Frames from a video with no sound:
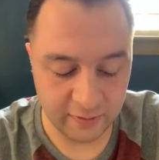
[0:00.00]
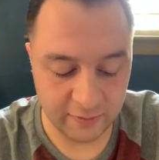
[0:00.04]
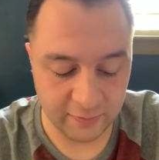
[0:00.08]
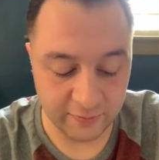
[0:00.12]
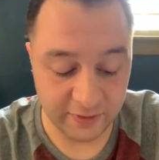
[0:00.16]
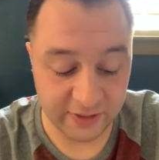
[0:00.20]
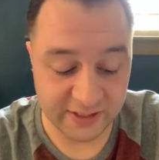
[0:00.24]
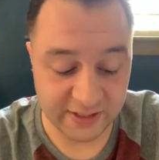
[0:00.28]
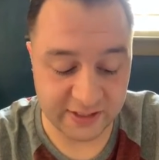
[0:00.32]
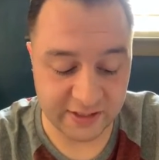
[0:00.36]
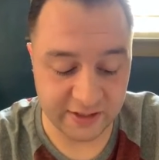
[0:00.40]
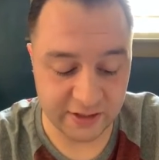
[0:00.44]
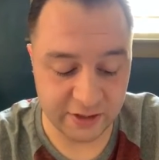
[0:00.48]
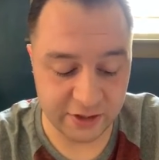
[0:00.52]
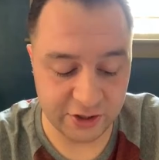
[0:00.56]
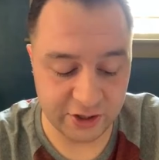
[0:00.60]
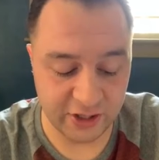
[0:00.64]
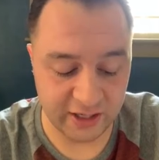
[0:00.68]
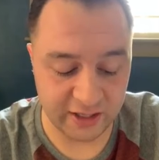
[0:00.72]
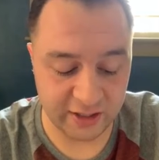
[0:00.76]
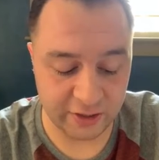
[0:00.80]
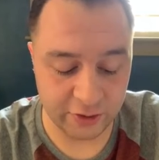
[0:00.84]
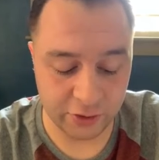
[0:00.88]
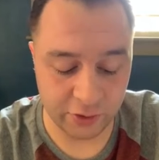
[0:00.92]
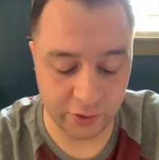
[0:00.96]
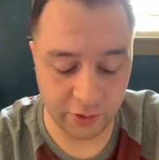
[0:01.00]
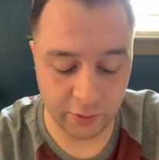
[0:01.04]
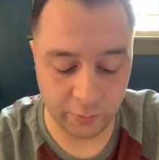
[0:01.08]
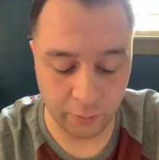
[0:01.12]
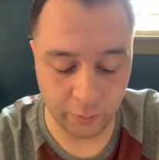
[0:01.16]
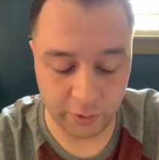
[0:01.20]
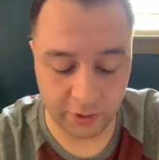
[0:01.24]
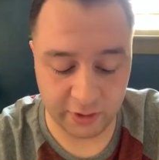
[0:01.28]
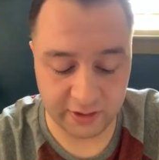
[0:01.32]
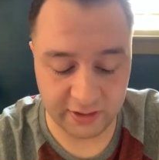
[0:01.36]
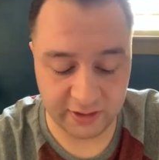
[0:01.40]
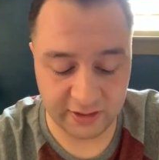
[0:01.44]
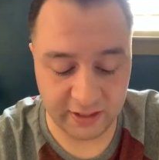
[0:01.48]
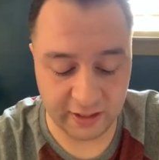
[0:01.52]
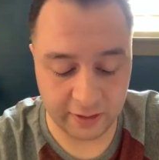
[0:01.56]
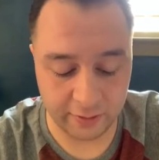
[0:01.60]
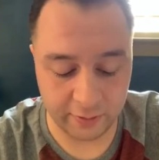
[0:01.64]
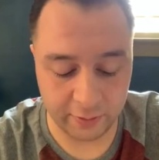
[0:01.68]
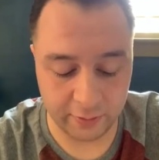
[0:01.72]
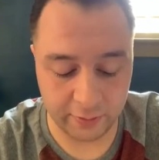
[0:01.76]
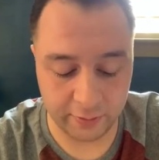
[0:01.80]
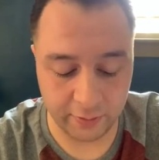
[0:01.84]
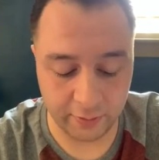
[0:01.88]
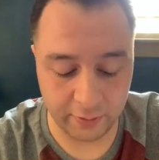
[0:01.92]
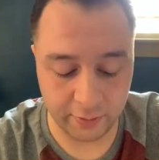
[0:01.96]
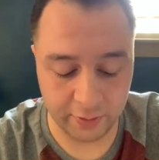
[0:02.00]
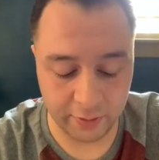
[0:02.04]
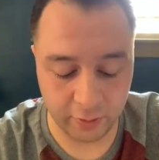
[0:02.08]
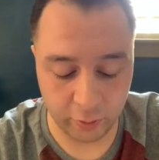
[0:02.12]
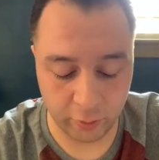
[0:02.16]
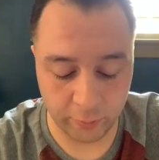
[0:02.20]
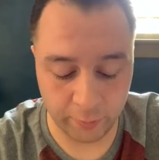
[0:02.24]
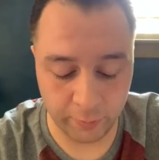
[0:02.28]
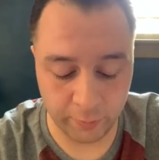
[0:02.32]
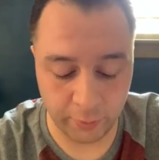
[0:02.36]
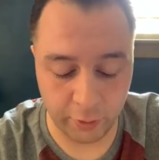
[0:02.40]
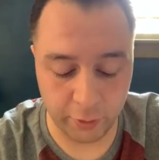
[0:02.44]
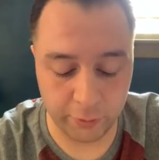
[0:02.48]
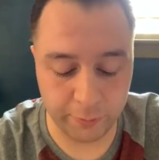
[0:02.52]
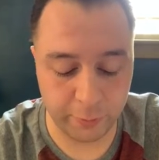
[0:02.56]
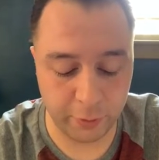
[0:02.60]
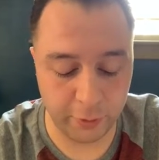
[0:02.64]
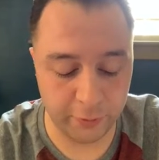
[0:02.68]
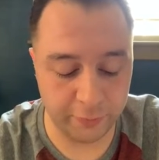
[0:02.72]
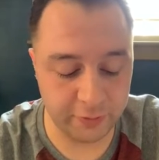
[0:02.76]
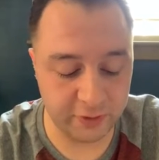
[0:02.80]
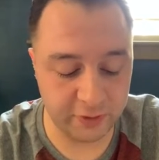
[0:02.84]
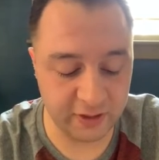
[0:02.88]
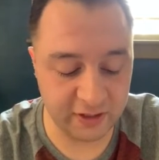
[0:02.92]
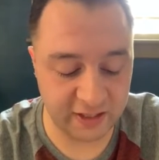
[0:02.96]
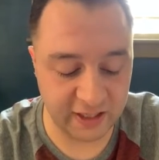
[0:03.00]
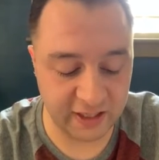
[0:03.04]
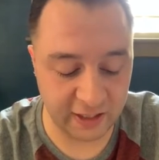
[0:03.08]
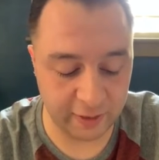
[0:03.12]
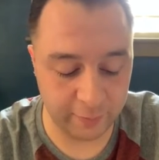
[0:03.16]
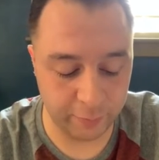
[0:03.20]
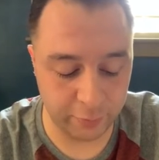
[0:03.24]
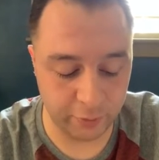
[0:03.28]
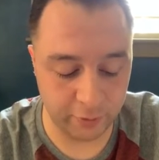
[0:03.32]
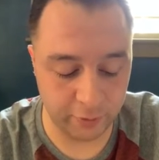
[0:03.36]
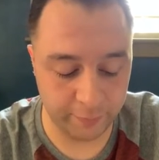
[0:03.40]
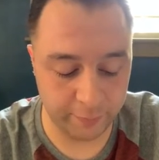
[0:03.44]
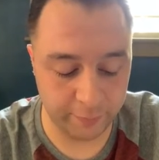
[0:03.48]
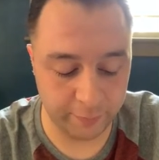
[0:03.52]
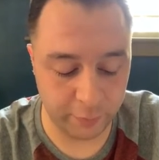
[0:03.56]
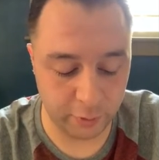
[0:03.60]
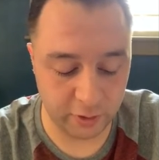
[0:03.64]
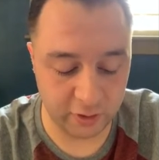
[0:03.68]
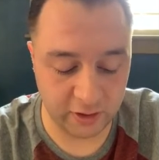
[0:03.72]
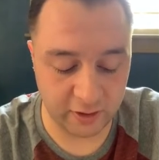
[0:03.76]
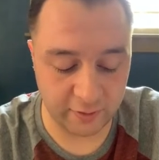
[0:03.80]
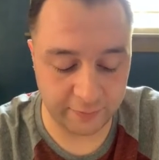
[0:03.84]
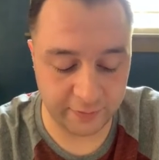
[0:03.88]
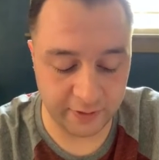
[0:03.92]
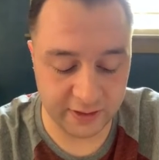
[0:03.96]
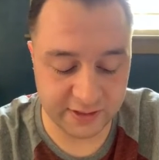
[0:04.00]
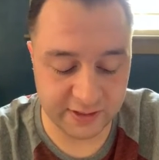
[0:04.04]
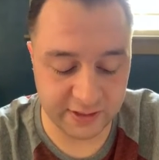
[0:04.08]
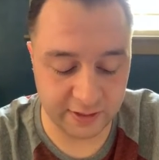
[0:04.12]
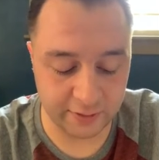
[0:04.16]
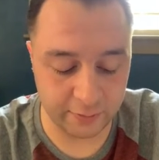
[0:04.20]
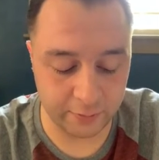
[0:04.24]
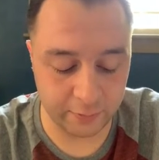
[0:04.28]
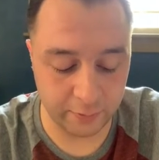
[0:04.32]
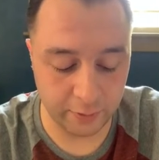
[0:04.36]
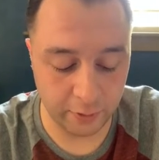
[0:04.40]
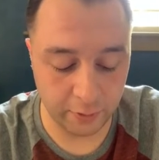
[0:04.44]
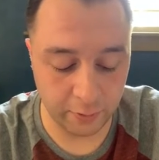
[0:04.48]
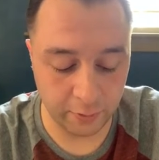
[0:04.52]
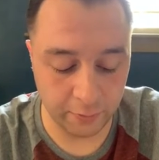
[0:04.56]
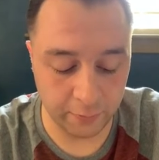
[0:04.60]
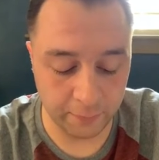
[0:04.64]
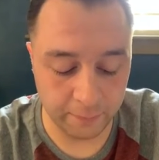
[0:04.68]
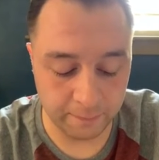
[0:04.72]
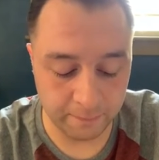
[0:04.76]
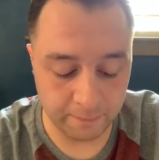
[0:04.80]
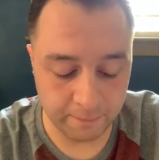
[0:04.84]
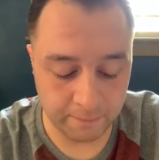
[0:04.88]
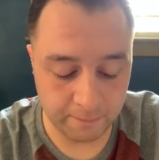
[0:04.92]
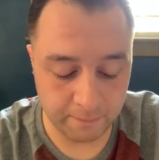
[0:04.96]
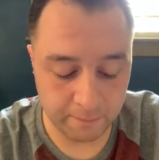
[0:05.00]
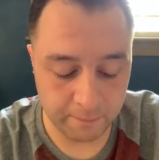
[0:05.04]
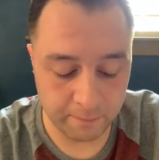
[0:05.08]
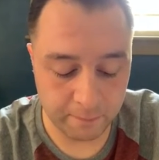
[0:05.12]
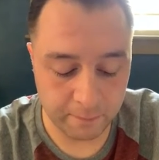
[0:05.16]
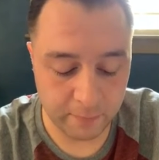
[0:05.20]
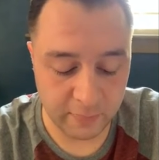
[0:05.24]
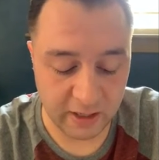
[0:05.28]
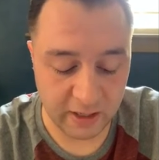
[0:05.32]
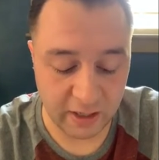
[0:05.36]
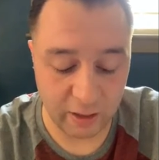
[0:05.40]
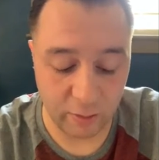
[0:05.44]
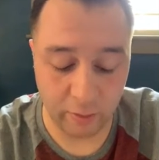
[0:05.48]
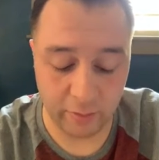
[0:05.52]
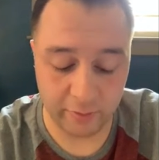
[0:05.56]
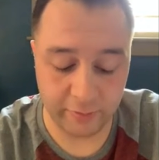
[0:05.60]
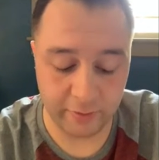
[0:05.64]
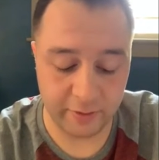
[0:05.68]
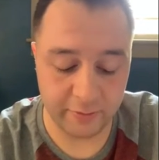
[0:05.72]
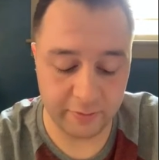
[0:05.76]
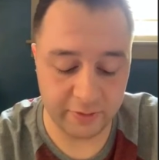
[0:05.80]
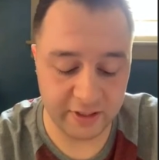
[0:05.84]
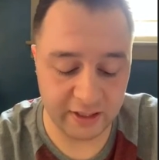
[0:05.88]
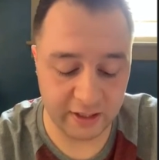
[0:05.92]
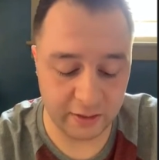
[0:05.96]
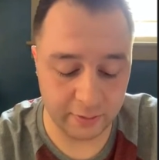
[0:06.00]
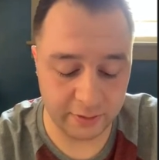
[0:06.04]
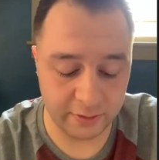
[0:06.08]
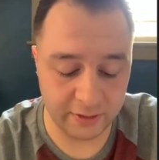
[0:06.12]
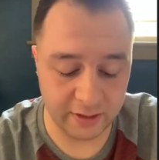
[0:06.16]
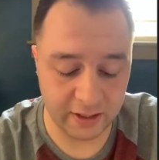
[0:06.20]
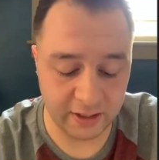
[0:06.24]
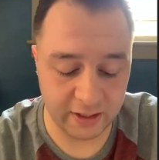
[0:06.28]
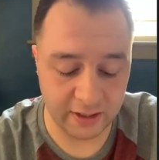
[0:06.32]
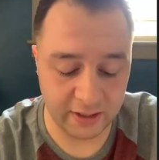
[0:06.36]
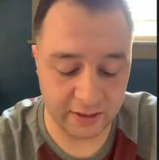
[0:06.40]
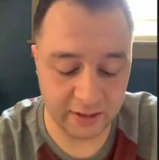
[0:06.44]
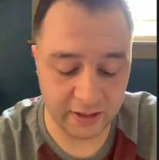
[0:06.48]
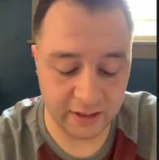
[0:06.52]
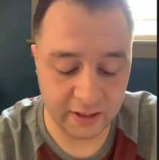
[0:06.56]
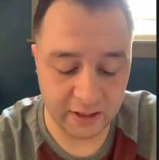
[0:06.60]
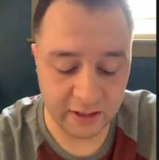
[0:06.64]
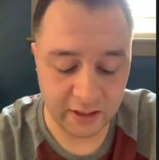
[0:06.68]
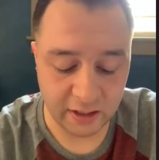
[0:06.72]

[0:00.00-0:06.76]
Vincent and Johnny enjoyed working together, though they were both perfectly capable of pulling off hits on their own. However, every now and then,